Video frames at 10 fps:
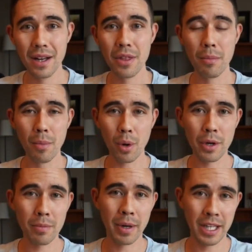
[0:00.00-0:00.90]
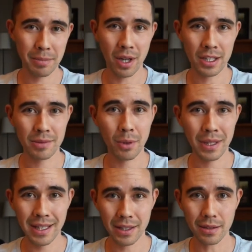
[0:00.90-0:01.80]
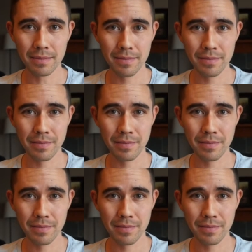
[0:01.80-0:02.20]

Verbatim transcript: the more your money blocks will heal.